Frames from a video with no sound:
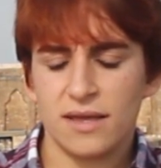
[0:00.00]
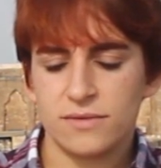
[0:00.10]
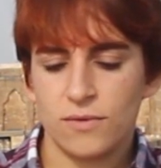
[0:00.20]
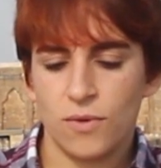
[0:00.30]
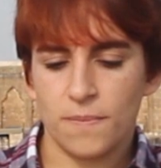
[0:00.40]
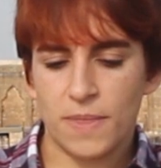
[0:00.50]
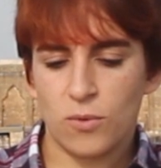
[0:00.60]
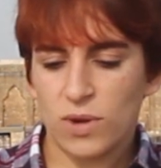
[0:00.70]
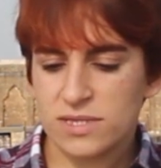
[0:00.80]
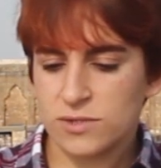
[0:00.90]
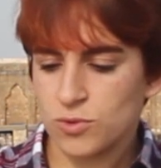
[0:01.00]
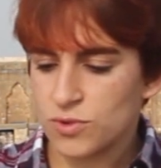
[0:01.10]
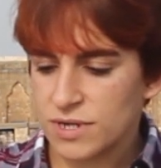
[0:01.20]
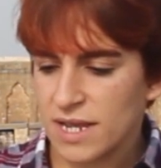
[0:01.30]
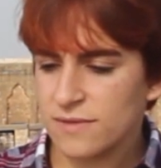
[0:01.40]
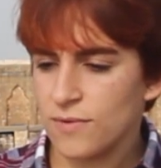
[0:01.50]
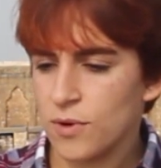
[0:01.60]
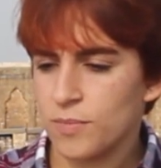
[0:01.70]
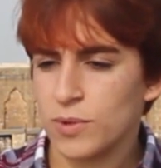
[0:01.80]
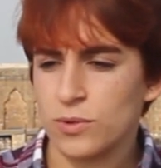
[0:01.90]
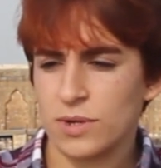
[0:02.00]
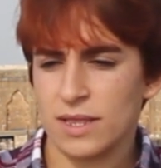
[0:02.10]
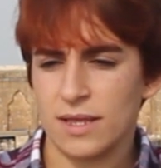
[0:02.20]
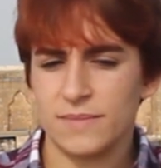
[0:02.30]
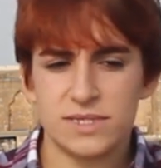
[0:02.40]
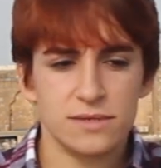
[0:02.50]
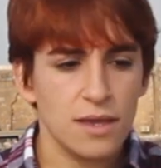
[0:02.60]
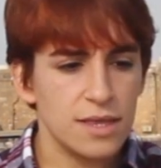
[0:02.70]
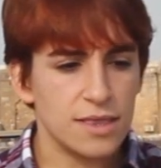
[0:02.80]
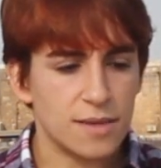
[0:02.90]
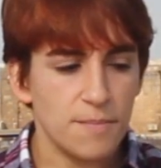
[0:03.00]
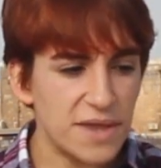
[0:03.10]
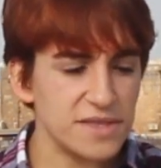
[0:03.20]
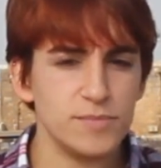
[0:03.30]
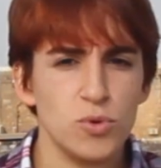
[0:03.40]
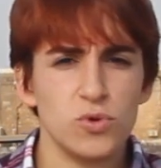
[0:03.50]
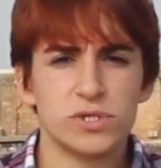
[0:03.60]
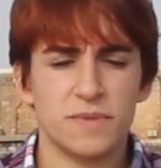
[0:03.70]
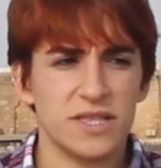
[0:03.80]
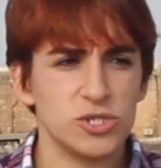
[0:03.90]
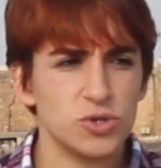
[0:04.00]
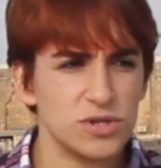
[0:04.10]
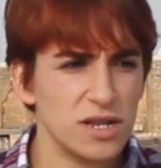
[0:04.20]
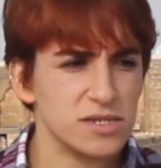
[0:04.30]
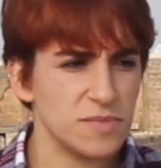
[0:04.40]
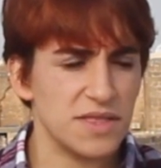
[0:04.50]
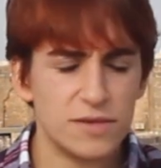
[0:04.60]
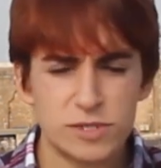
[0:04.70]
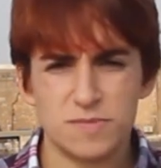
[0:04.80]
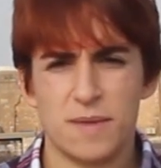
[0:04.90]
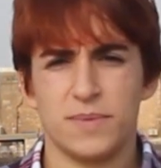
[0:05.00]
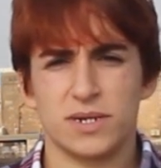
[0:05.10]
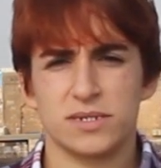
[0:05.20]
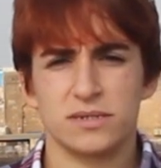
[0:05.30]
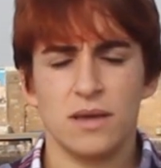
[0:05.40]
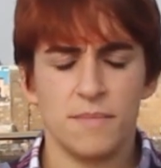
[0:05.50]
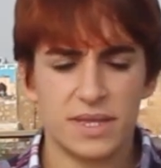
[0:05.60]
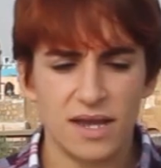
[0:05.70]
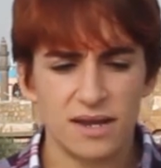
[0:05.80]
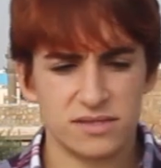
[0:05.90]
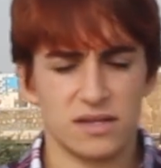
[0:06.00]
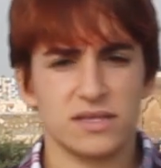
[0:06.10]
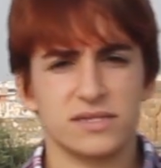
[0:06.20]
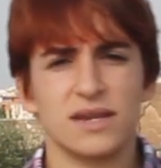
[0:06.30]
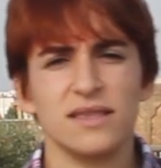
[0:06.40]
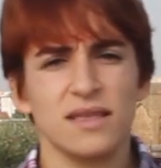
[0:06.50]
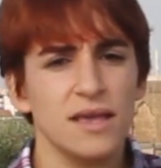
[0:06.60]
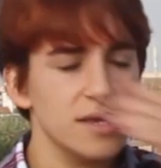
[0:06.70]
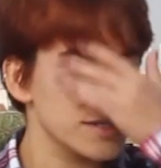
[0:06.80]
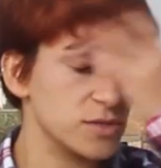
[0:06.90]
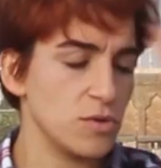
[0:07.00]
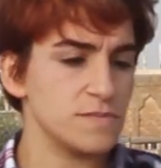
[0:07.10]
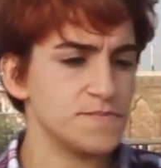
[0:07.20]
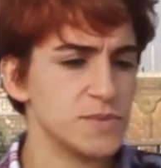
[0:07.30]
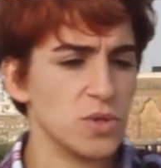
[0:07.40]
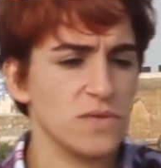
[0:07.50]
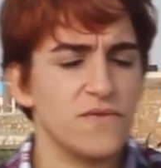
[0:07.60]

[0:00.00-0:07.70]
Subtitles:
What you read were plural, I mean like many books, many journals, many newspapers, many articles, right? So don't